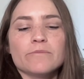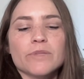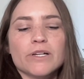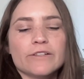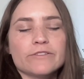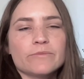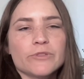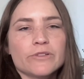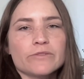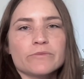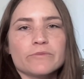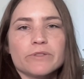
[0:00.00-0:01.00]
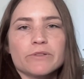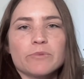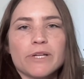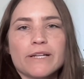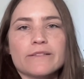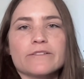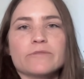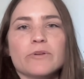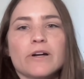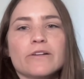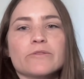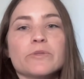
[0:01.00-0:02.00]
customers when we were planning this
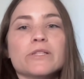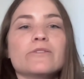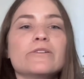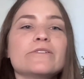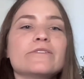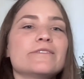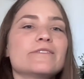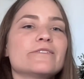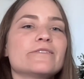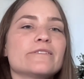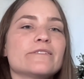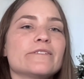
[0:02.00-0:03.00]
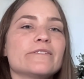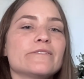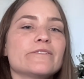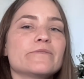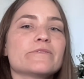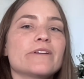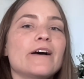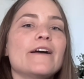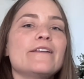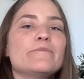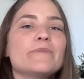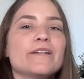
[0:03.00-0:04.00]
product, we learned that there was a
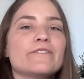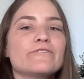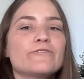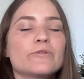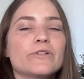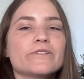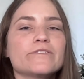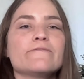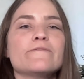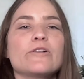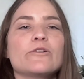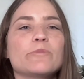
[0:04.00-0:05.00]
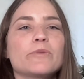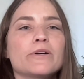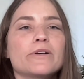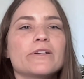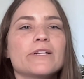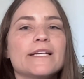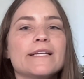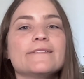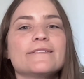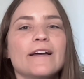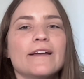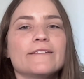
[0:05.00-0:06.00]
high demand for developer
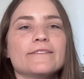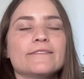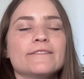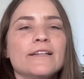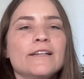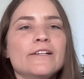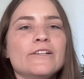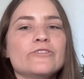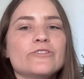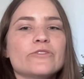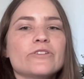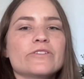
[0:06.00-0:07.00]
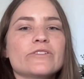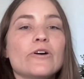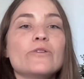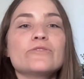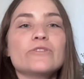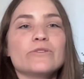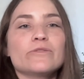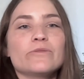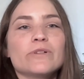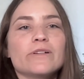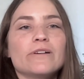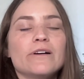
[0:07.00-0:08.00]
insights. So there's
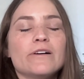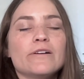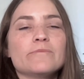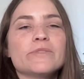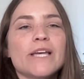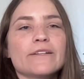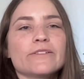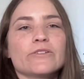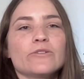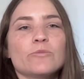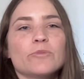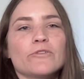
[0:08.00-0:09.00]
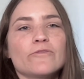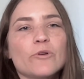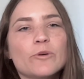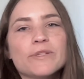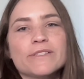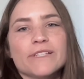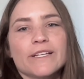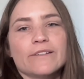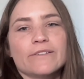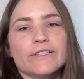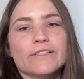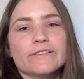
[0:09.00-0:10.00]
also technical performance
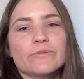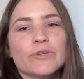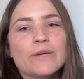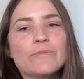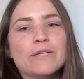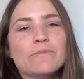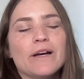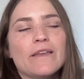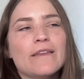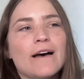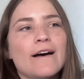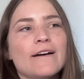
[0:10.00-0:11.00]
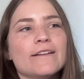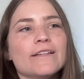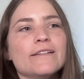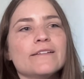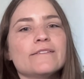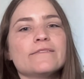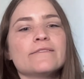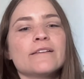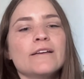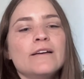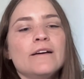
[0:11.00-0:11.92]
analytics, and what I mean by that is